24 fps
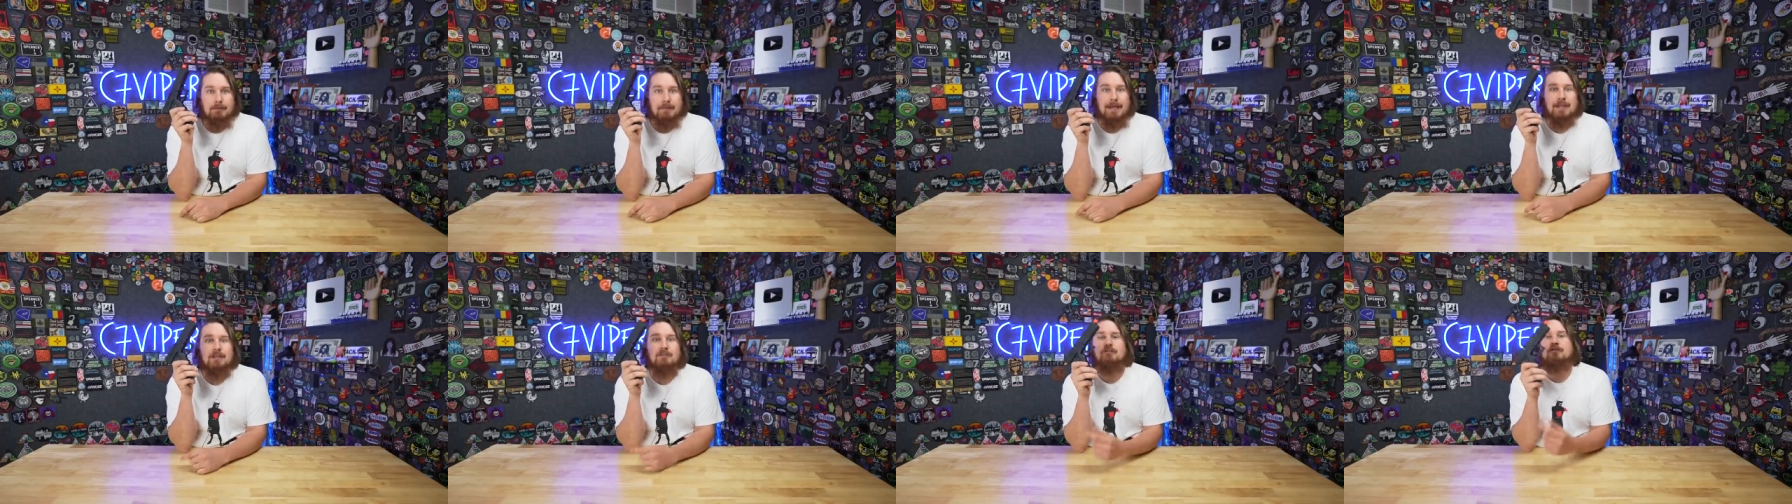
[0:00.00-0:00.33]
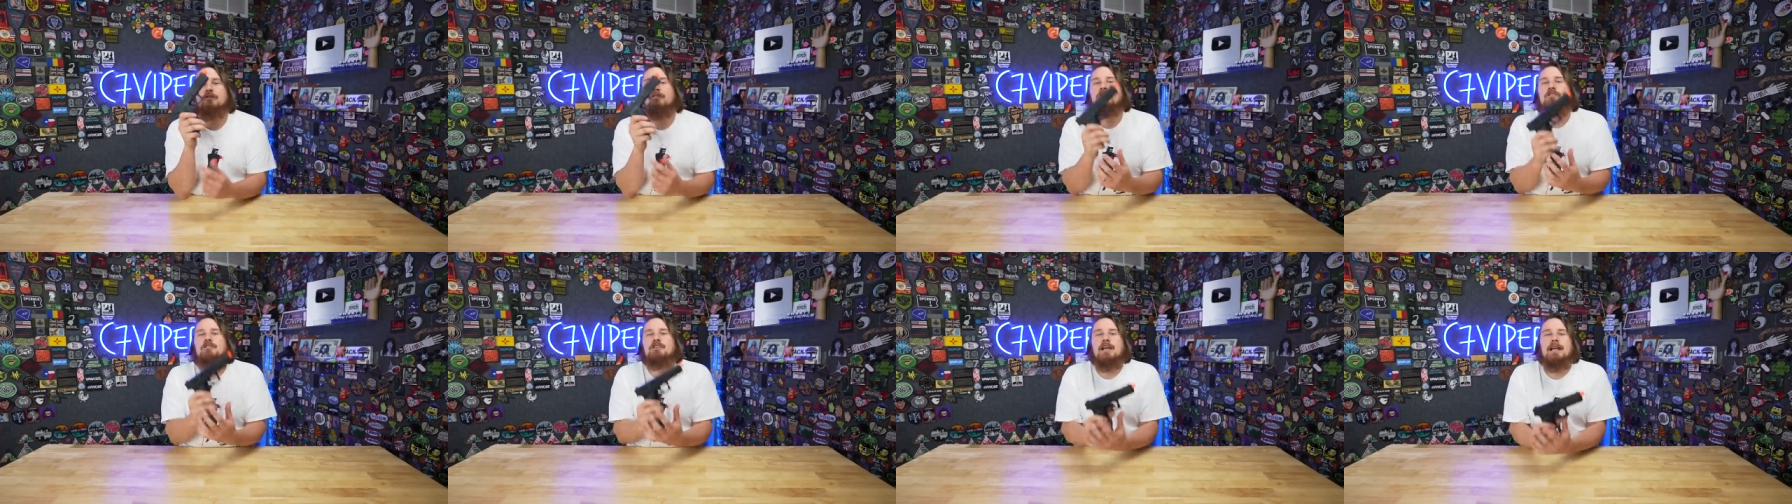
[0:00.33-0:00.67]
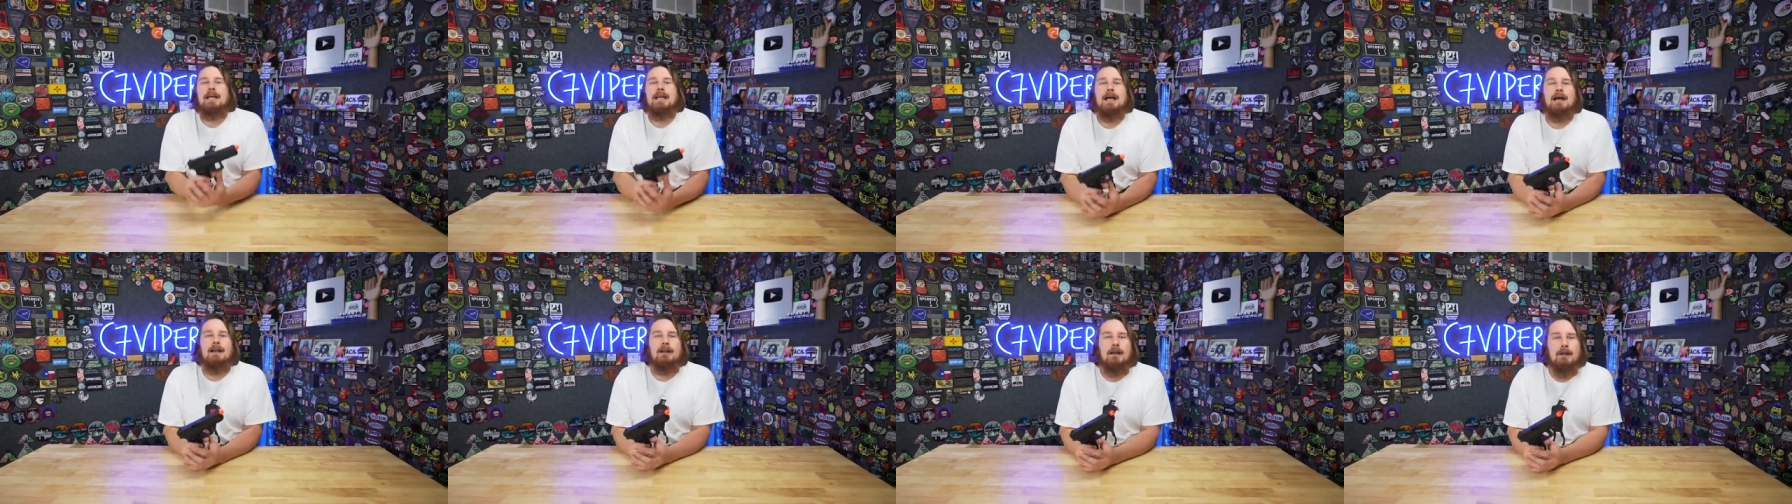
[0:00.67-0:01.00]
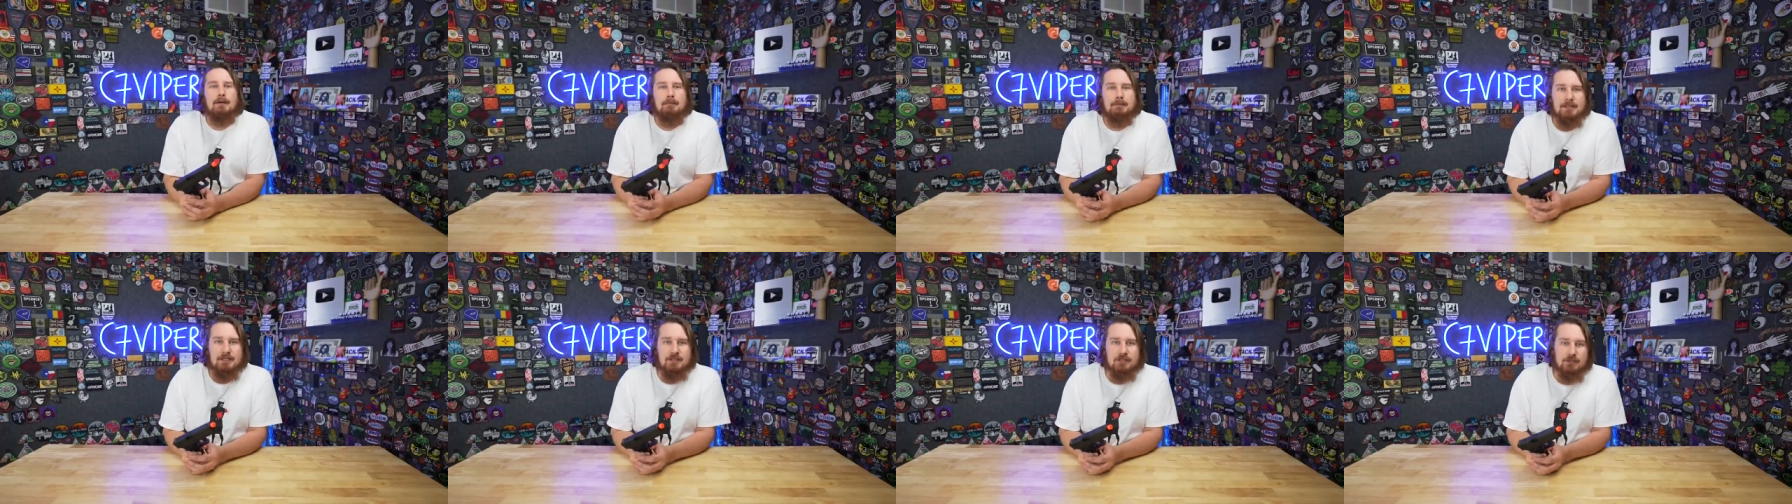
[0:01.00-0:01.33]
make sure to check out
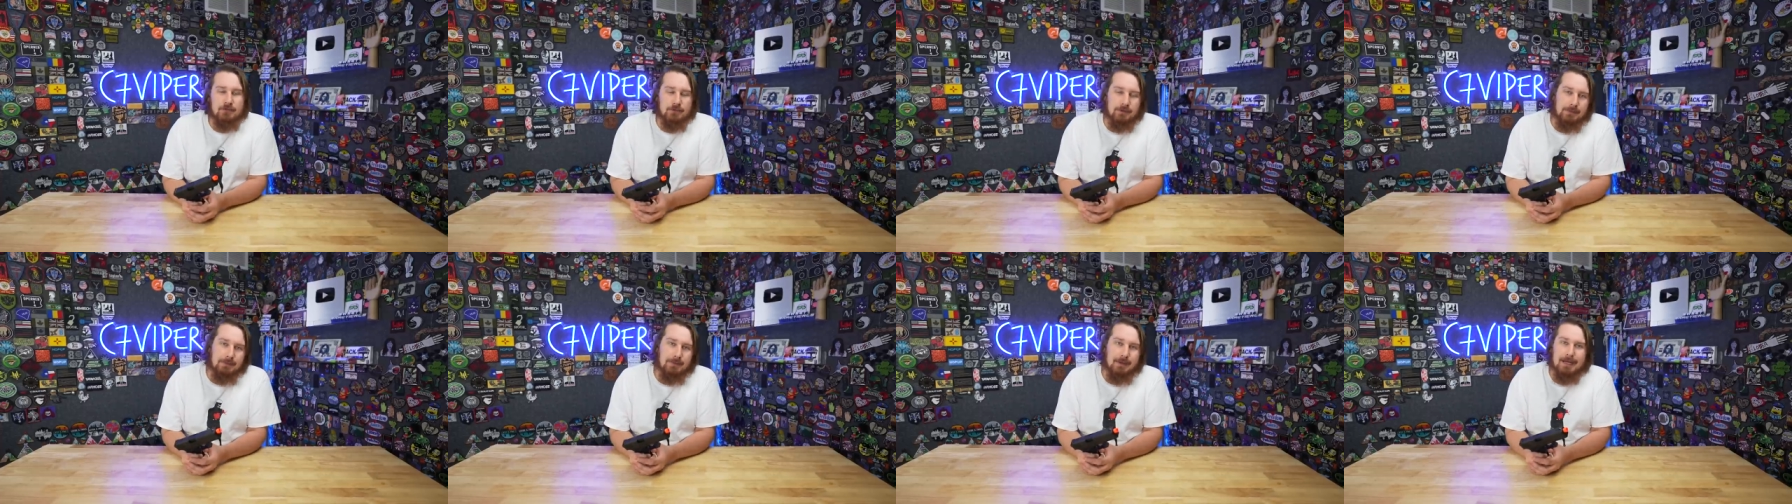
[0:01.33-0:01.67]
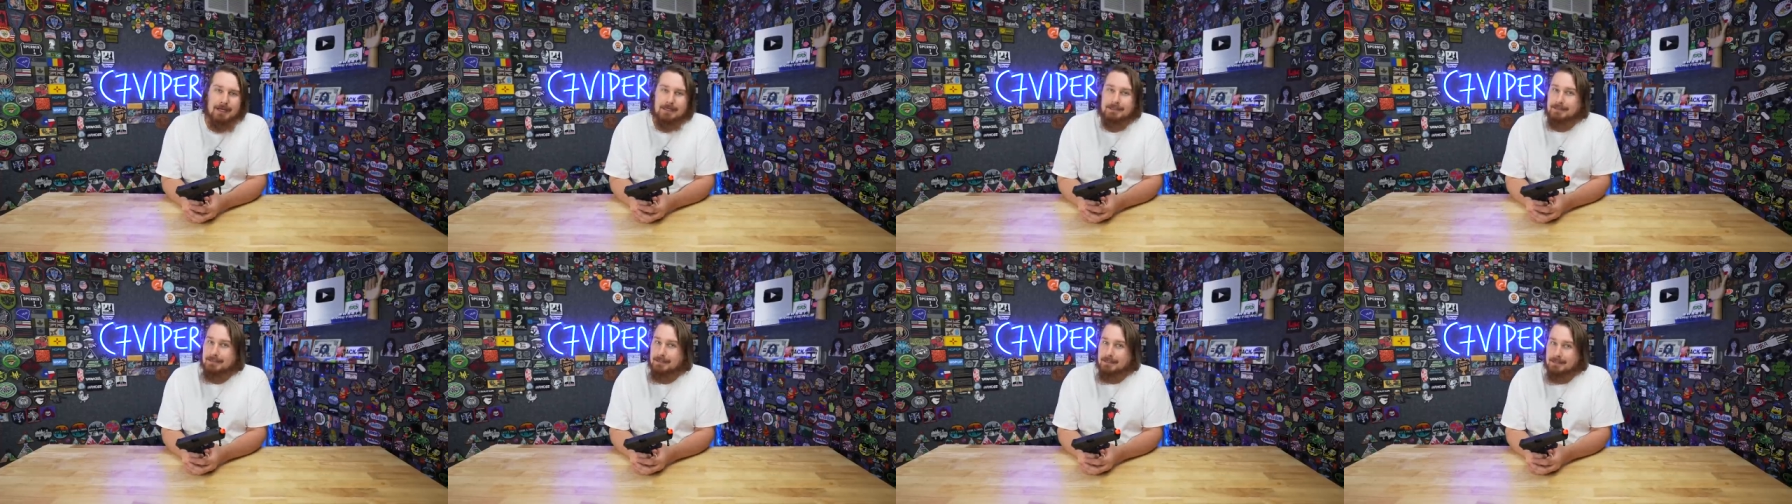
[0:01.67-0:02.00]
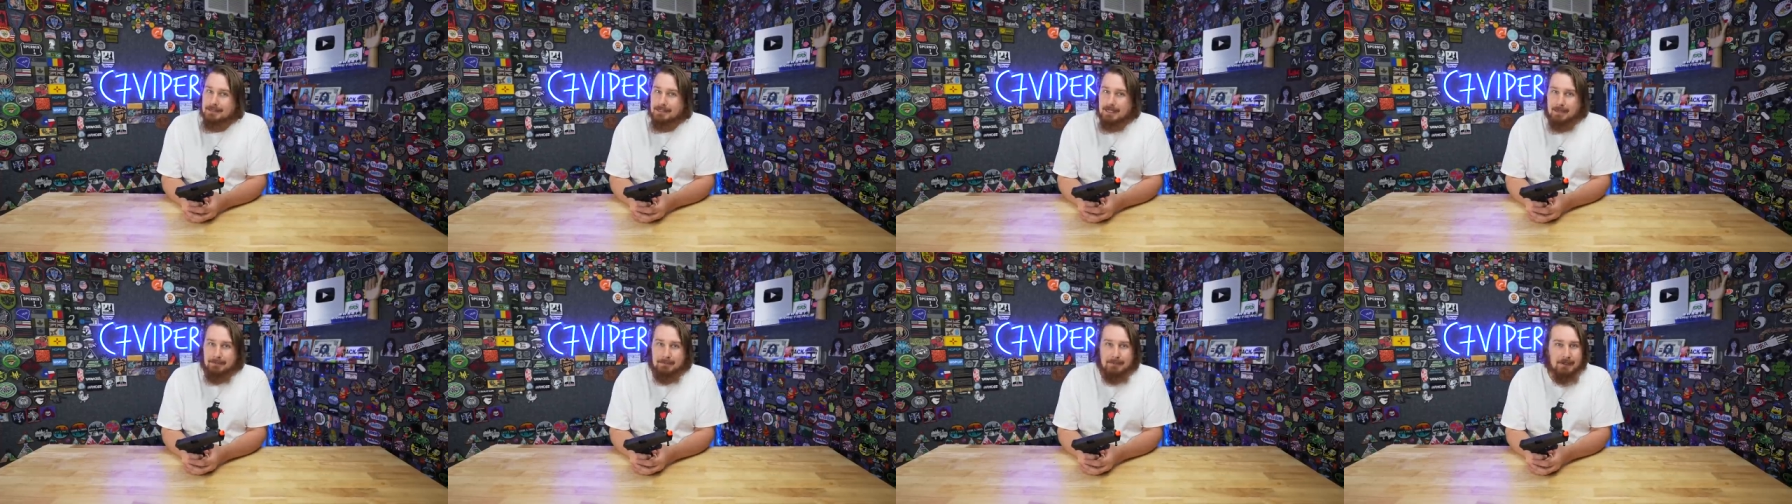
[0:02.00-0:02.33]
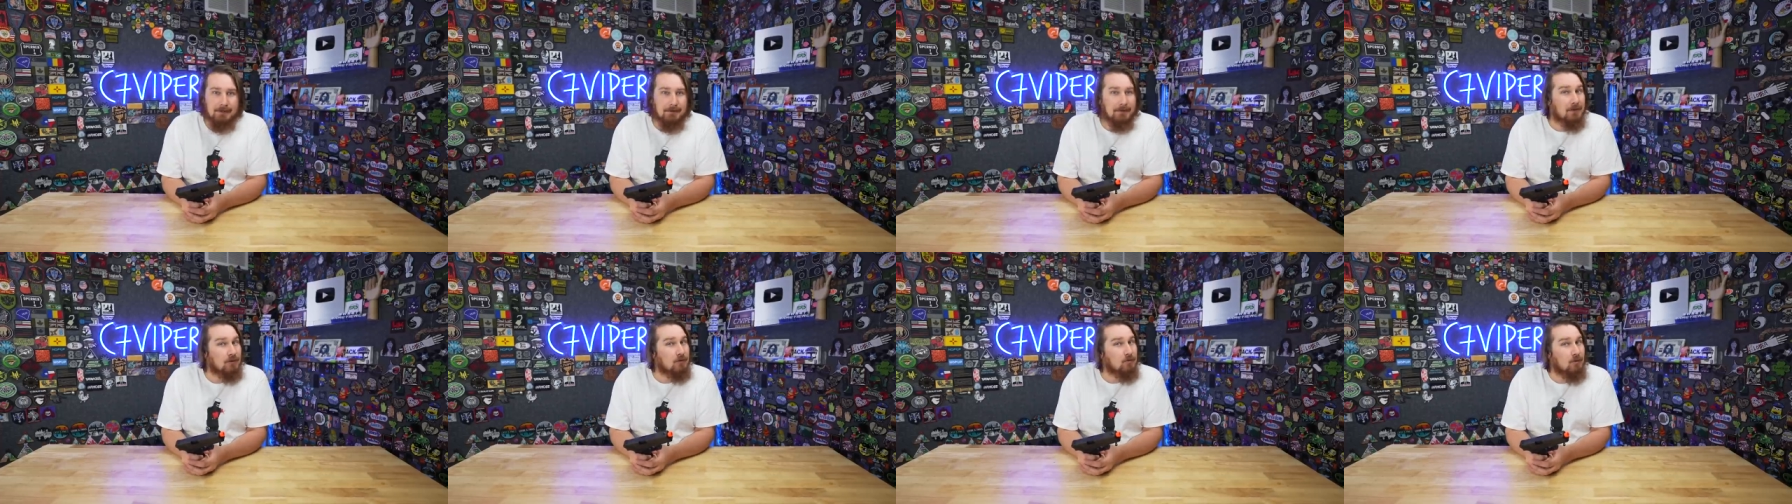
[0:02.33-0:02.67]
our mystery box that's coming on the